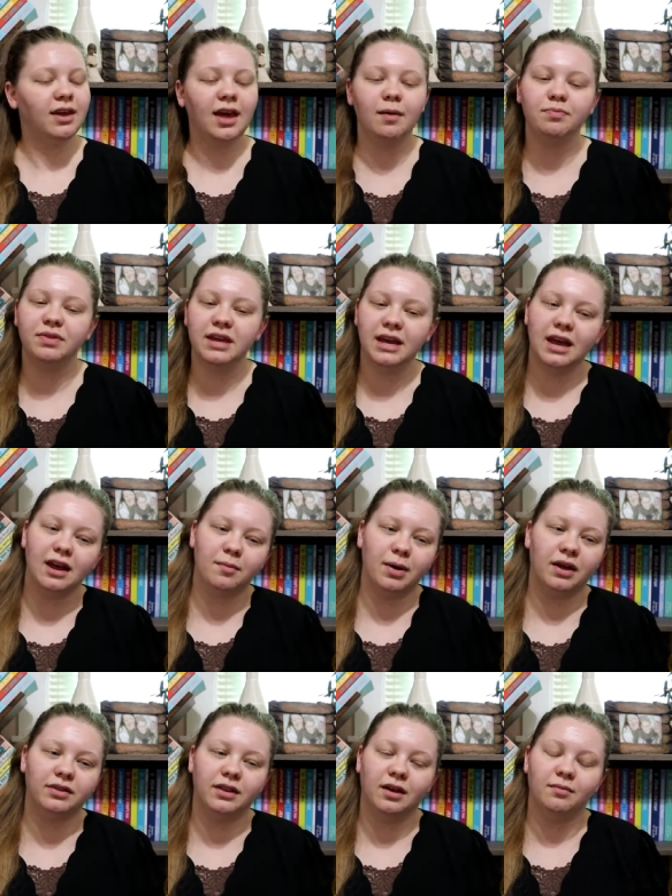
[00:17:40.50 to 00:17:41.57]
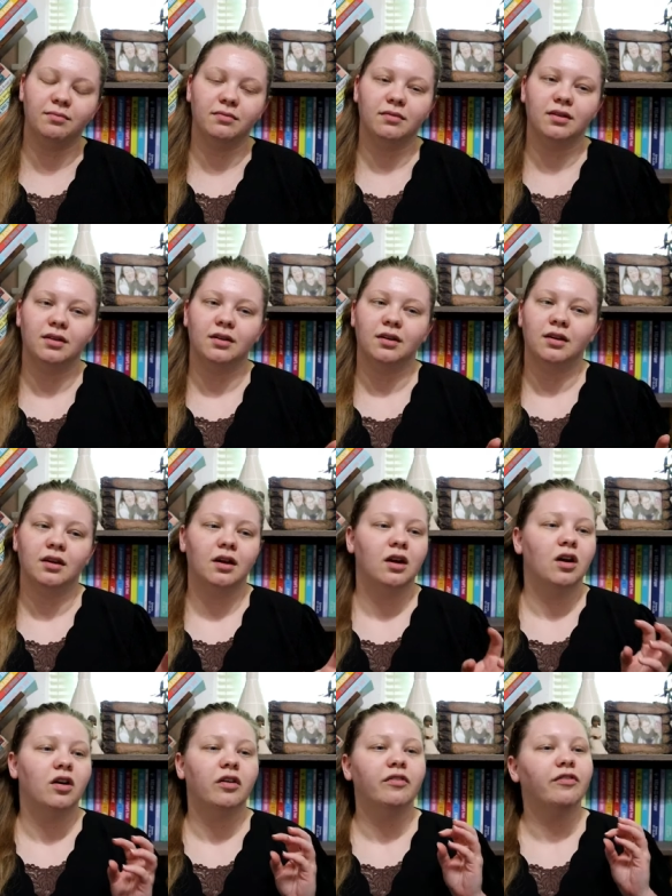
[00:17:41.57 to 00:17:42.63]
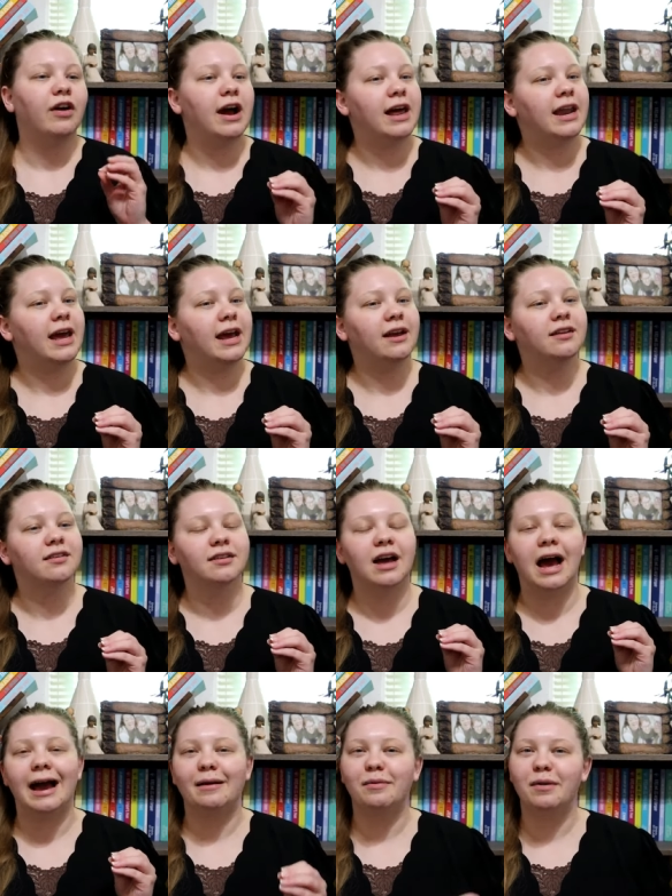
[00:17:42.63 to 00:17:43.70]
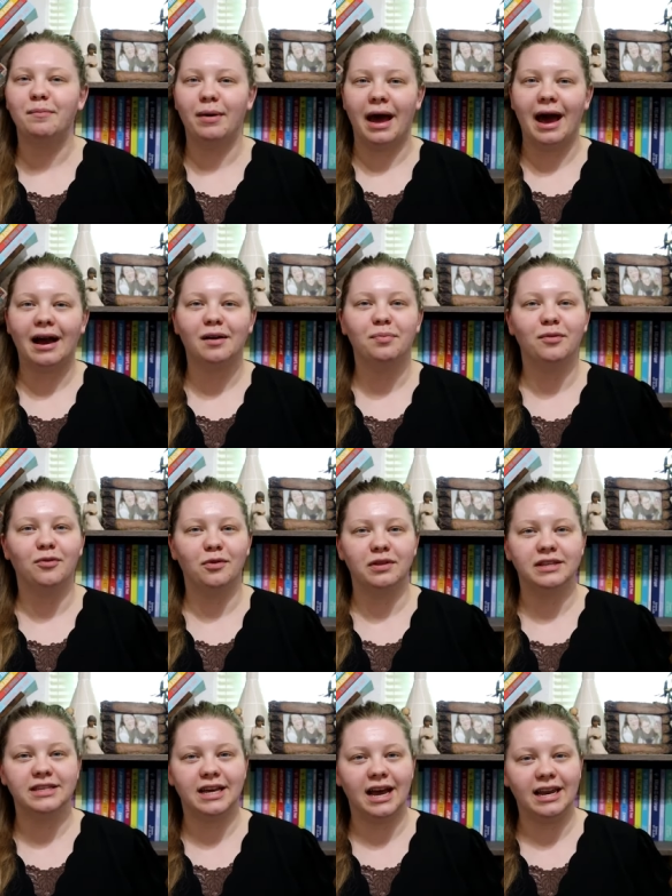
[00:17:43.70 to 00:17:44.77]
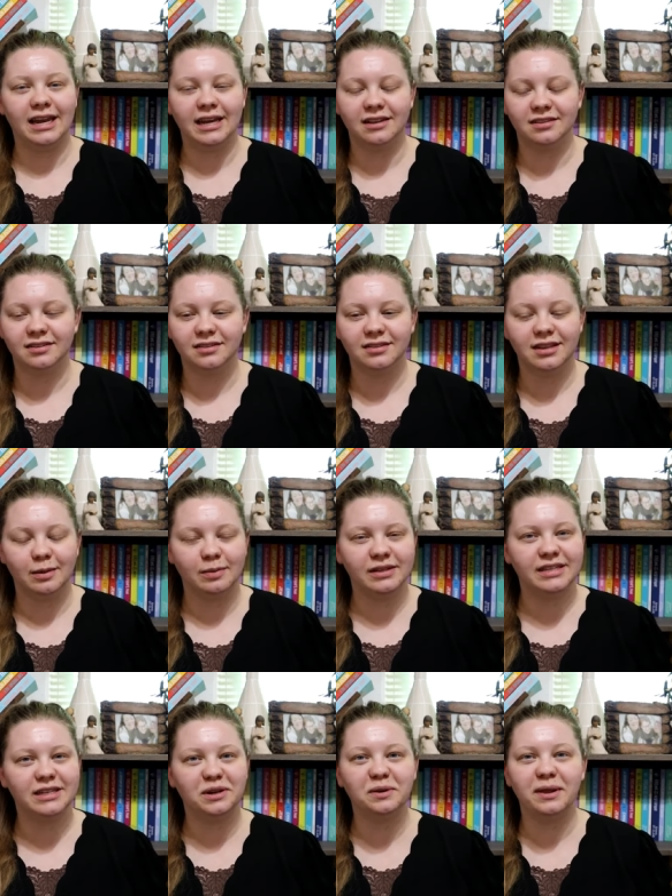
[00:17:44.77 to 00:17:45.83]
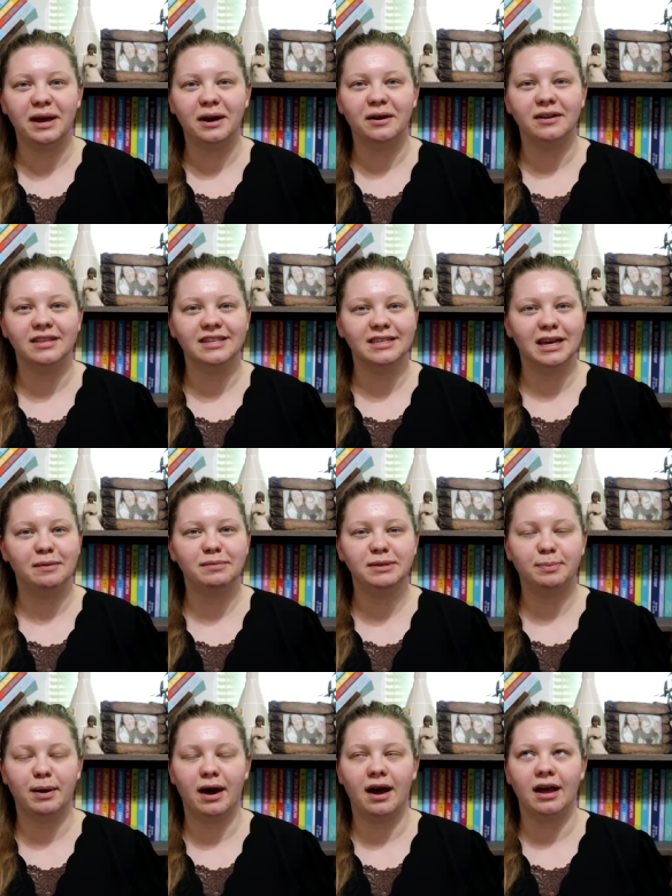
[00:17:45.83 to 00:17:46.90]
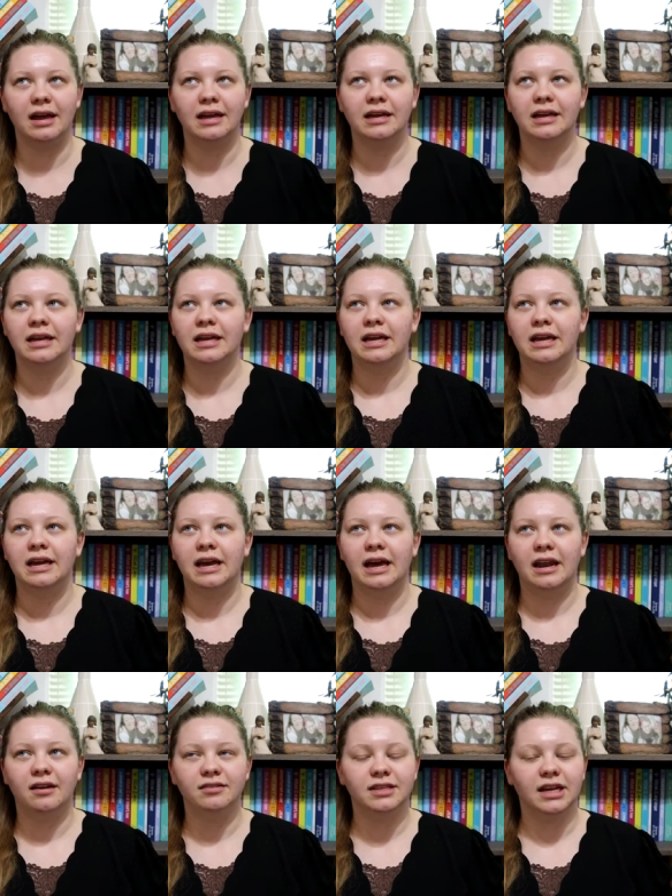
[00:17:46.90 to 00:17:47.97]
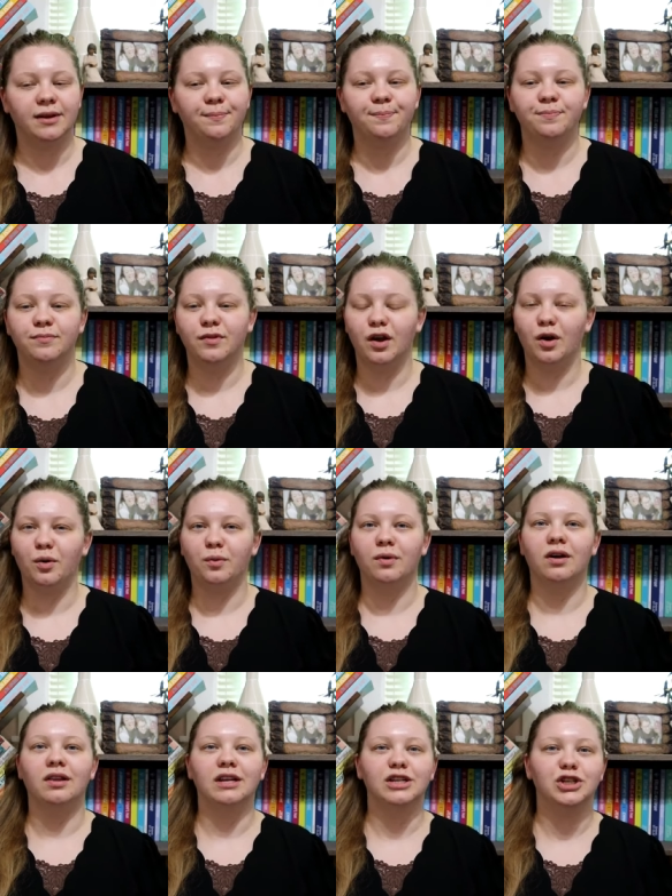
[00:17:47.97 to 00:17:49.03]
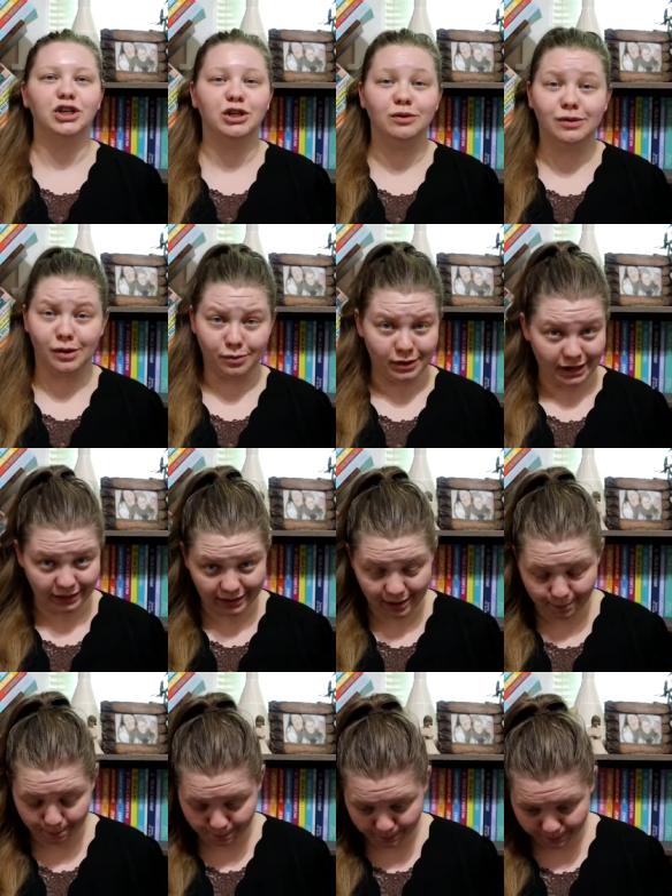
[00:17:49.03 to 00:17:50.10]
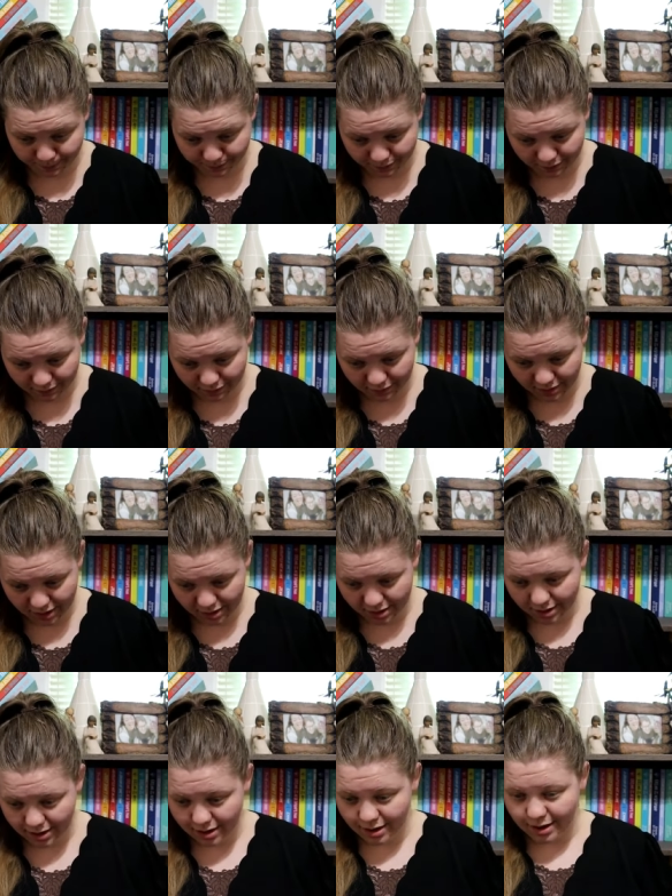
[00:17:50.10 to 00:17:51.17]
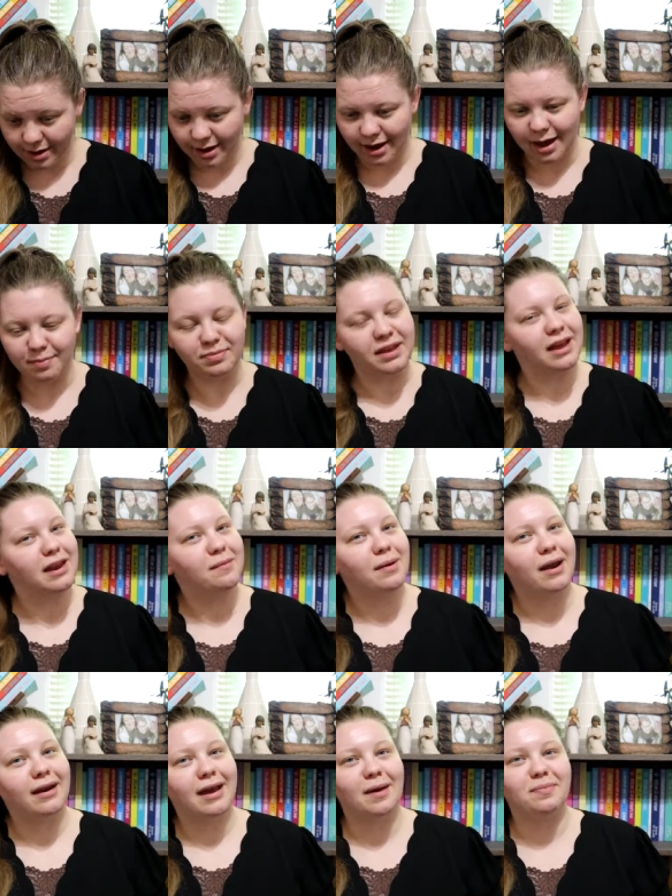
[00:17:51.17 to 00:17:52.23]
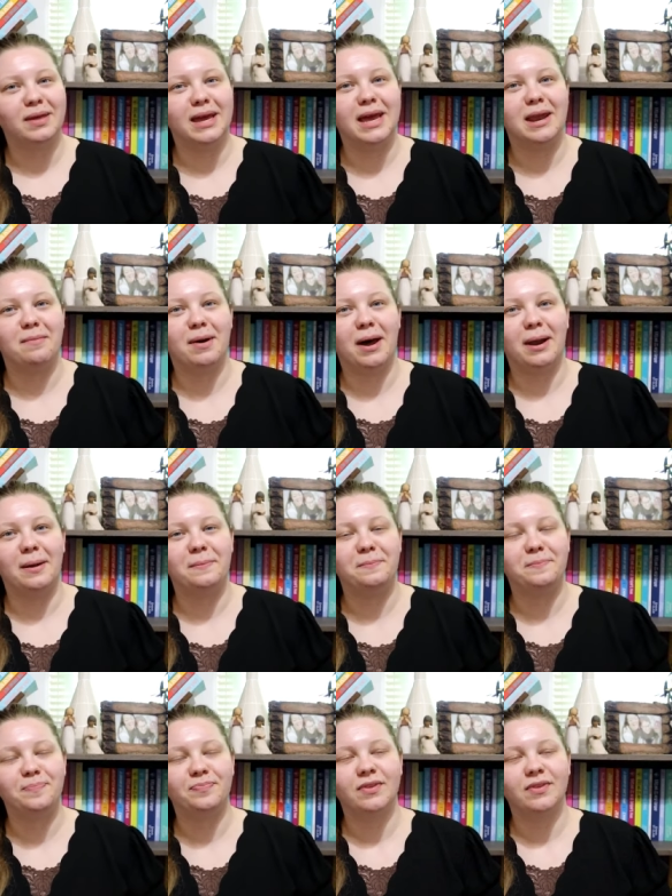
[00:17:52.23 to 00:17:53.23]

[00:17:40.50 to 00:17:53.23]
Kept thinking about them. Friday, I went back before the signing. They were still there in the same spot. And I was like, no, Alysha, you don't need them. Kept thinking about it, kept thinking about it.